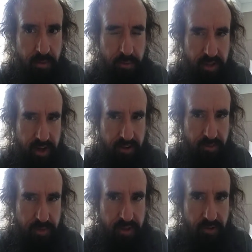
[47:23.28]
But that
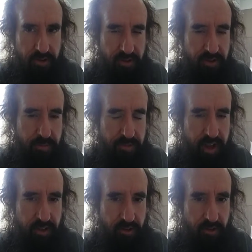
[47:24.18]
doesn't mean there's a
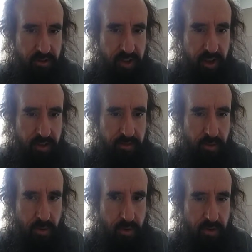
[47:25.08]
substantial self
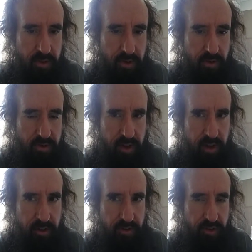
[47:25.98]
or there's an
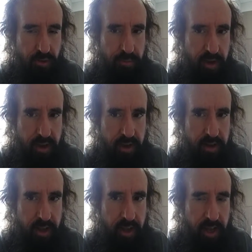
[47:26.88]
individual
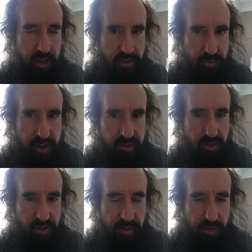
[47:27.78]
mind. It just means
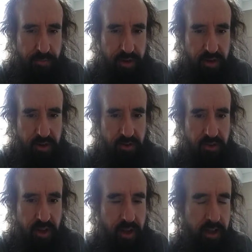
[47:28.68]
there's different
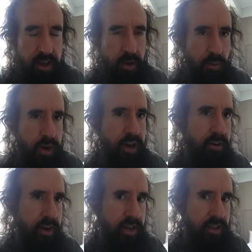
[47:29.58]
bundles. Now, why
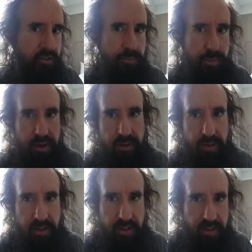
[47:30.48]
are ideas
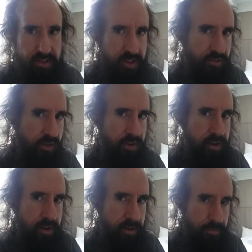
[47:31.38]
bundled in these different
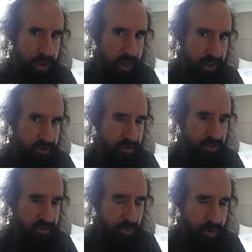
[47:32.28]

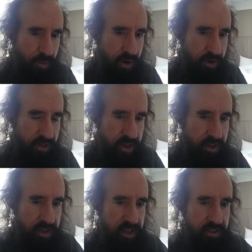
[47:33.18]
packages? Why are they
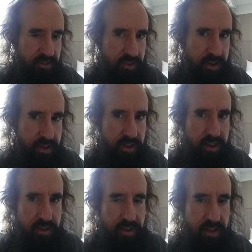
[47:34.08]
clustered
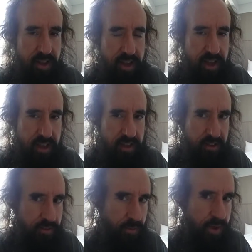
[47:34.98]
in
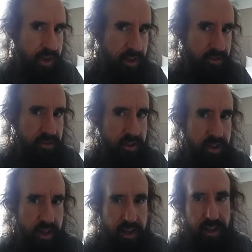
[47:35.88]
different ways?
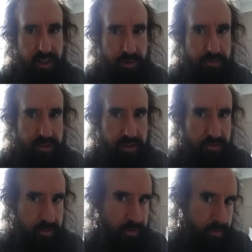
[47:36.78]
And again, Hume
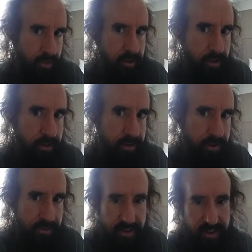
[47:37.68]
says, well, I don't
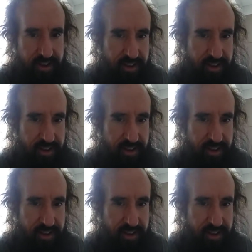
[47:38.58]
know.